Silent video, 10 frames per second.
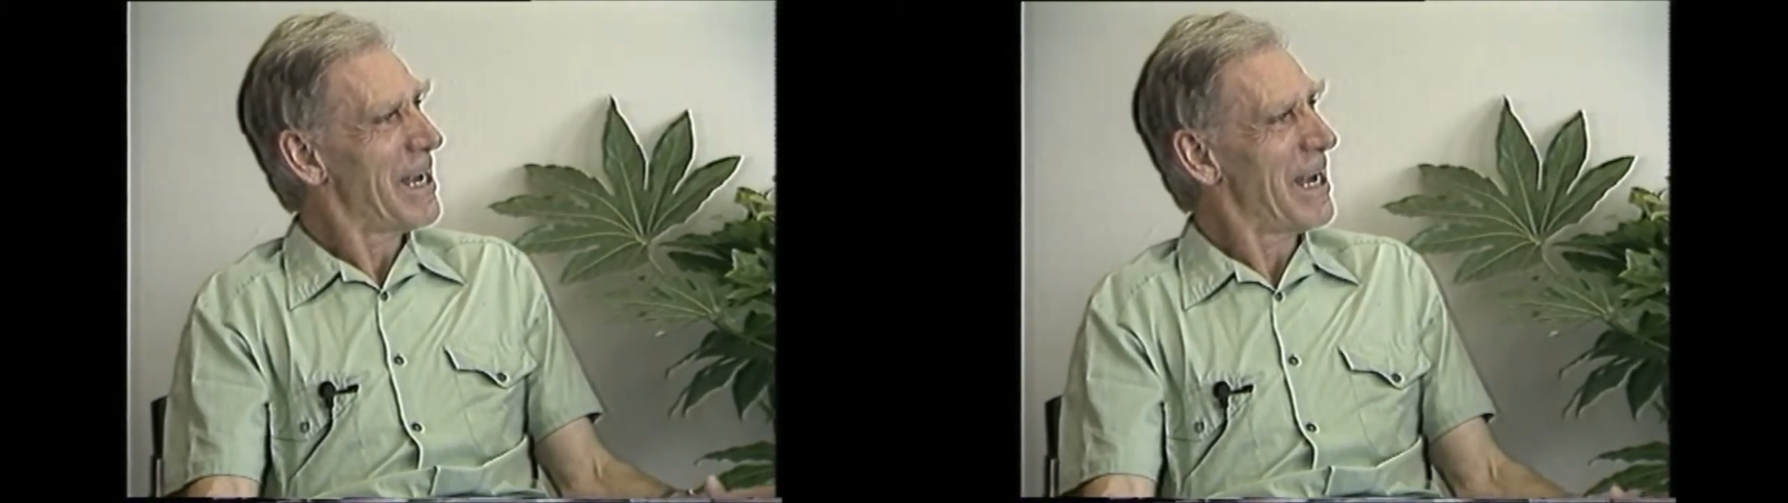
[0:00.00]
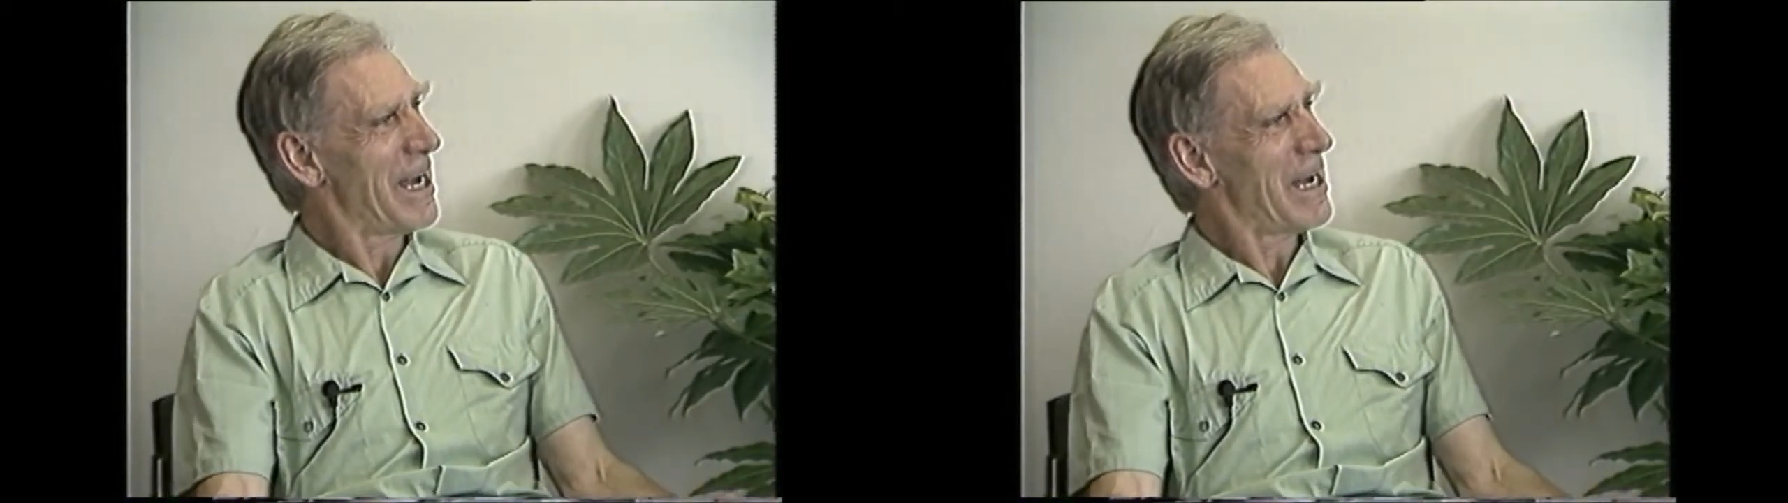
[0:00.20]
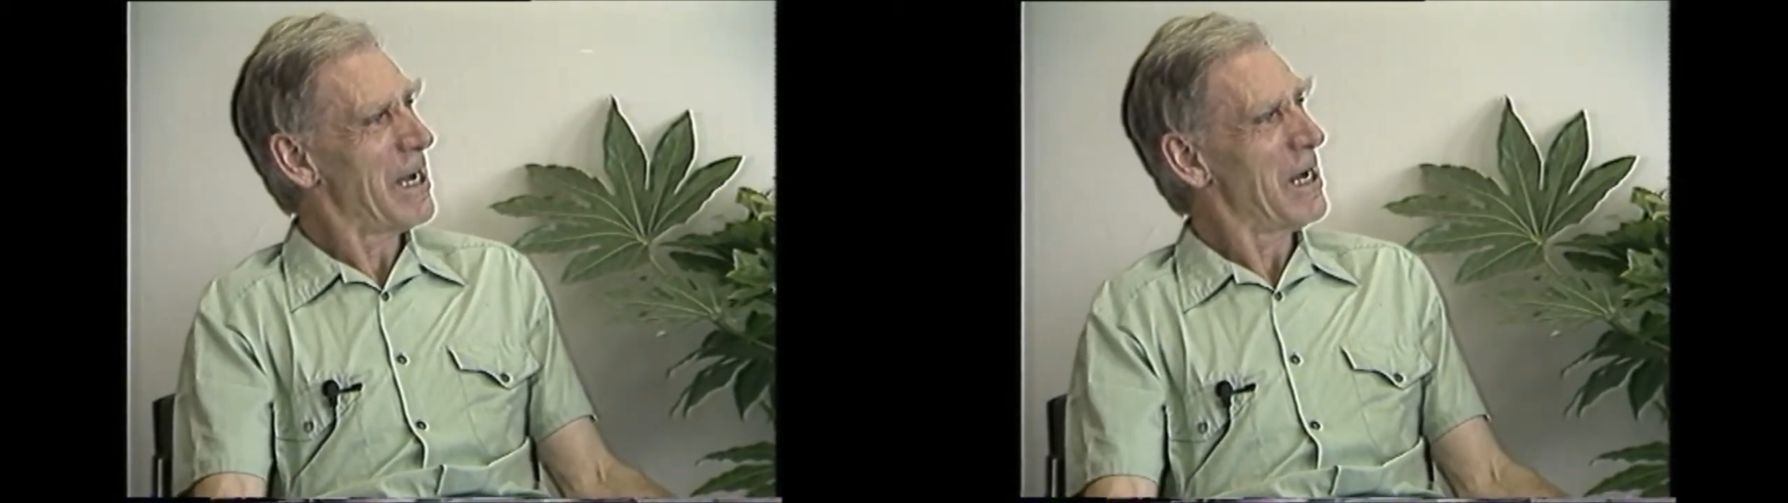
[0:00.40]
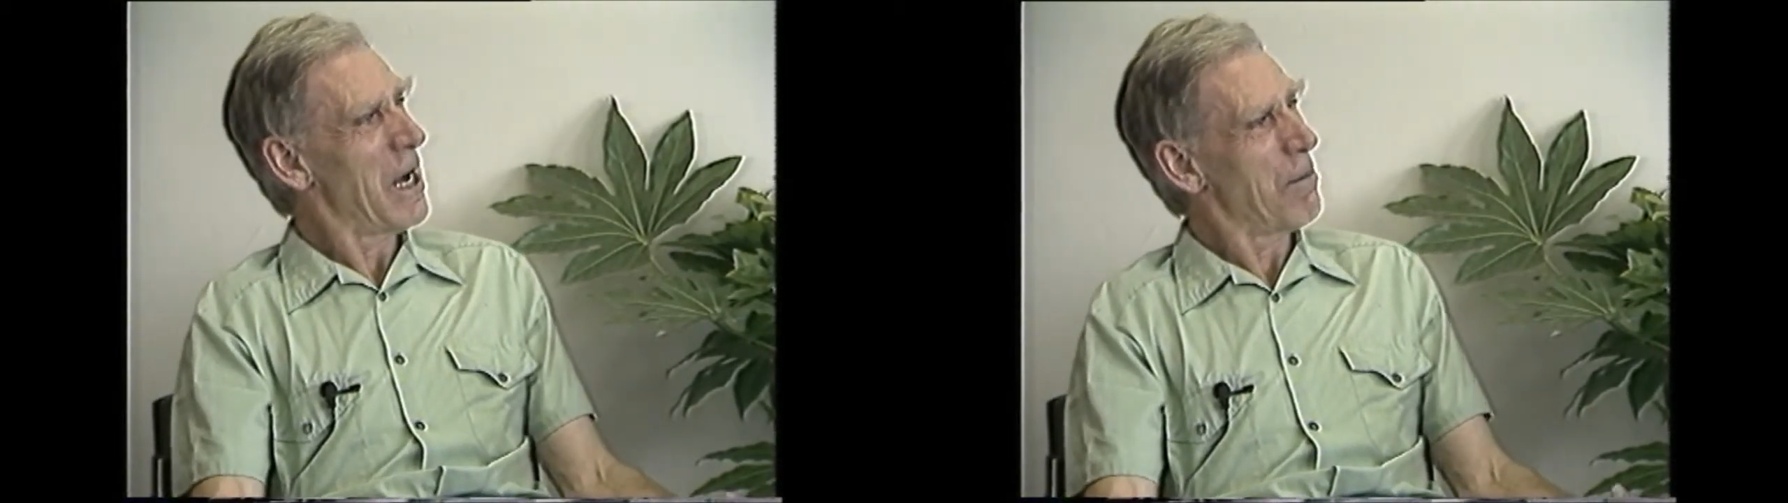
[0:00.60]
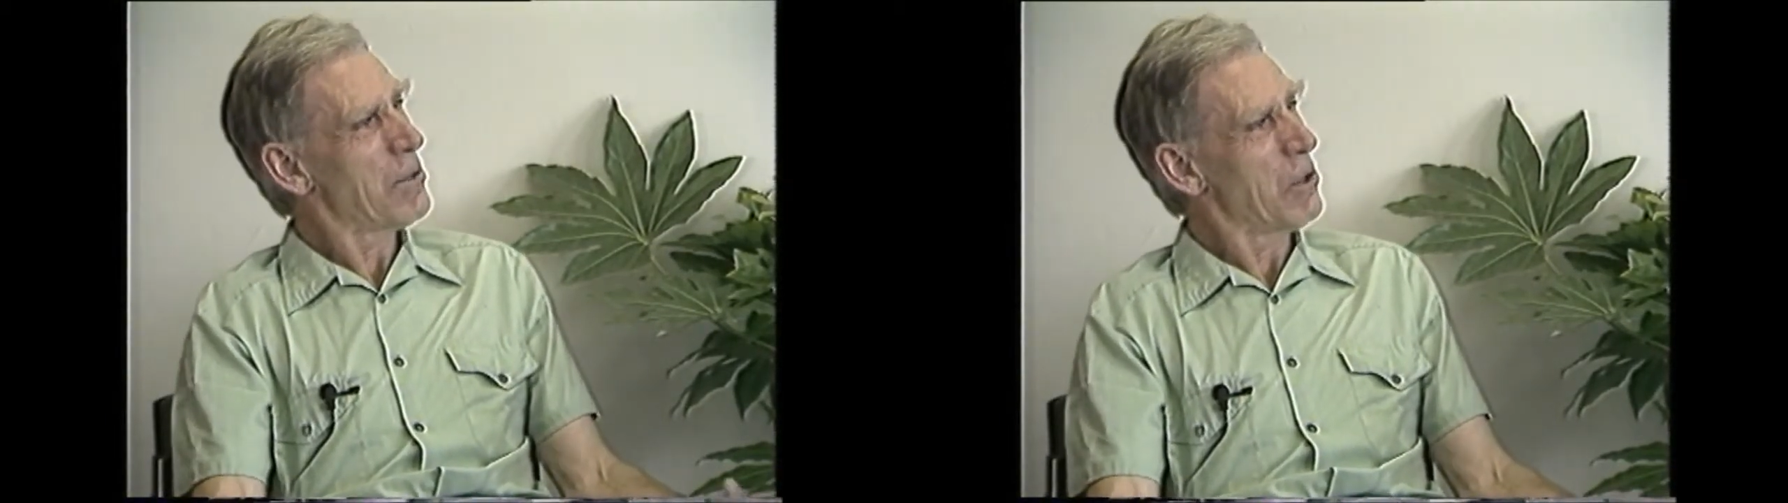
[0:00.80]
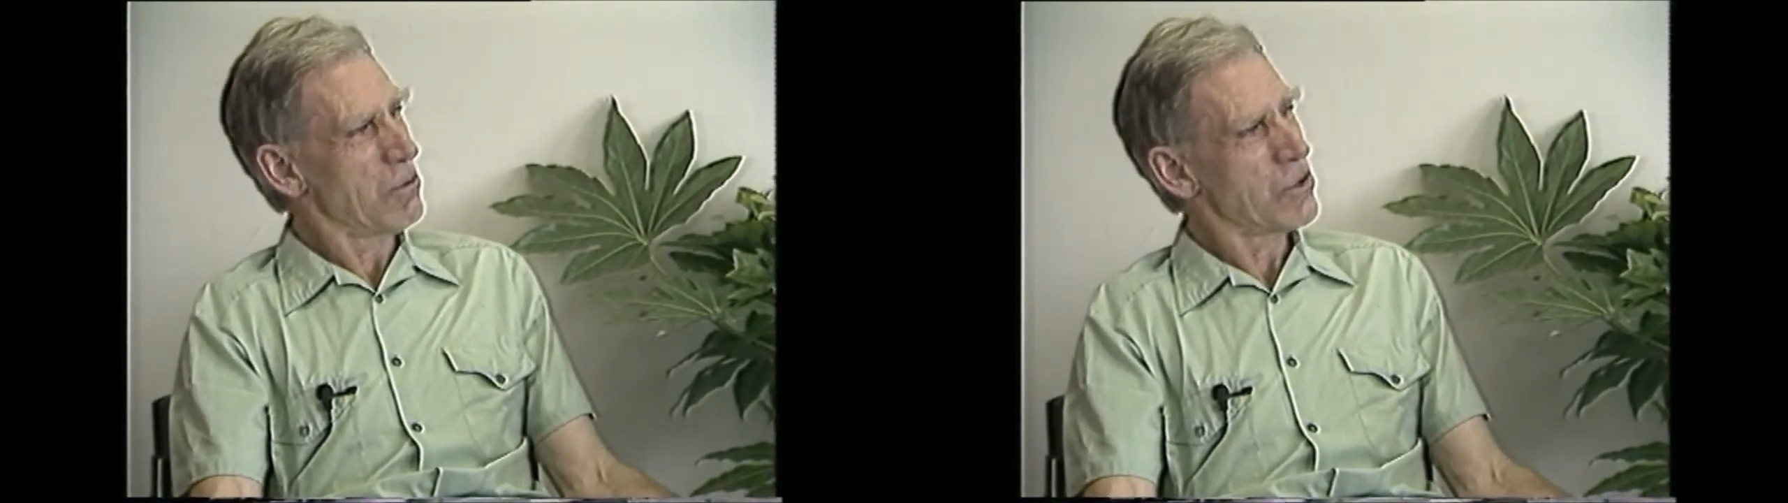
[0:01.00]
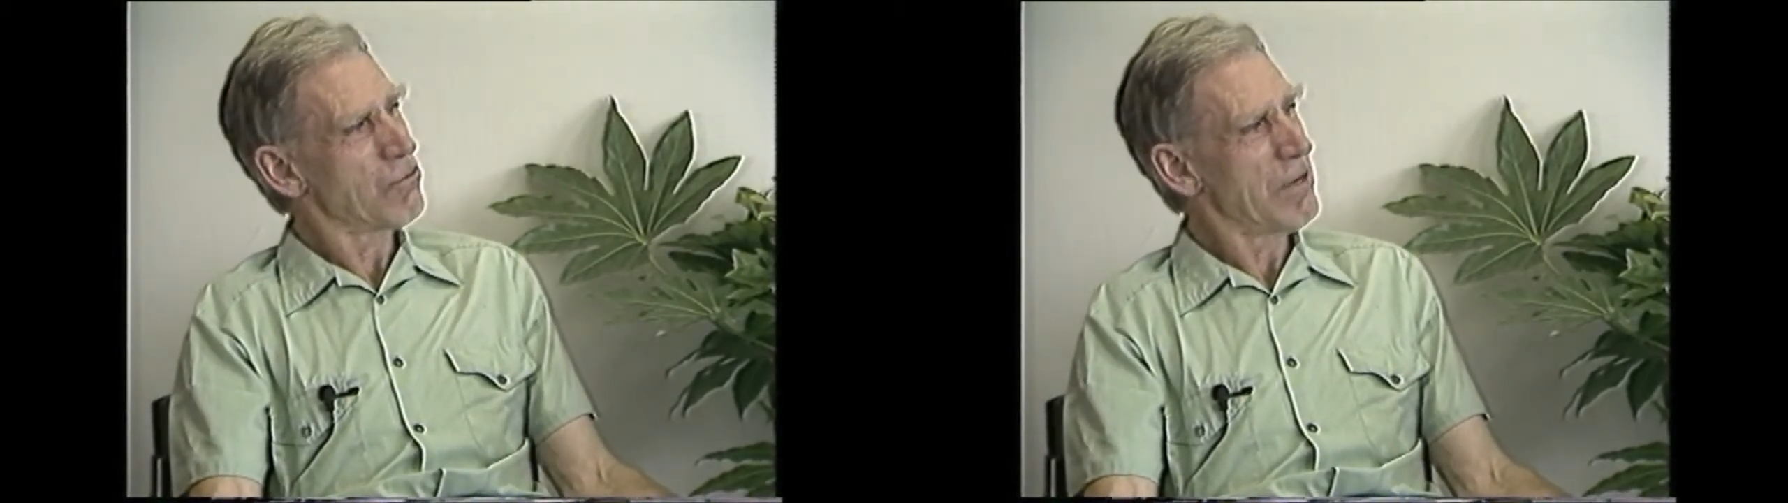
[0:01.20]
uh, approach,